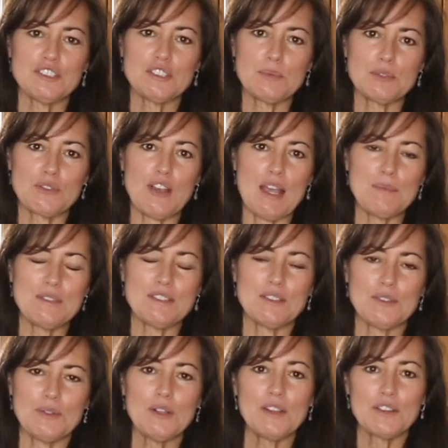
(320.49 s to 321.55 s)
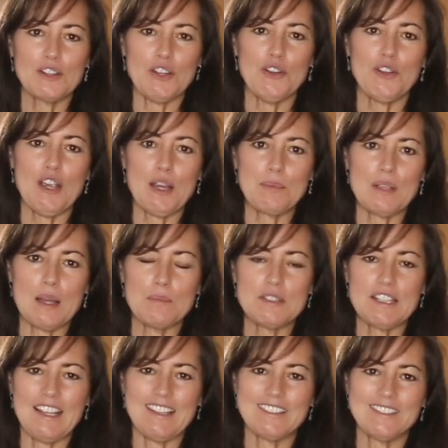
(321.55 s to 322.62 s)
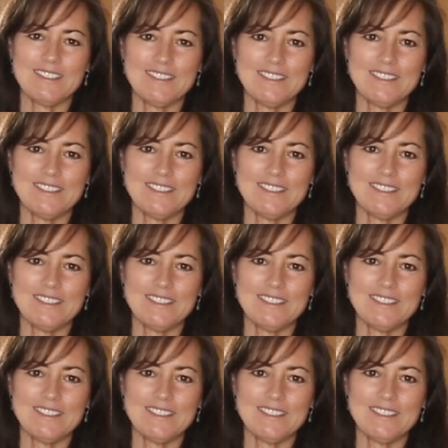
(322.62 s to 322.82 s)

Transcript: to subscribe to the Low Carb Yum channel.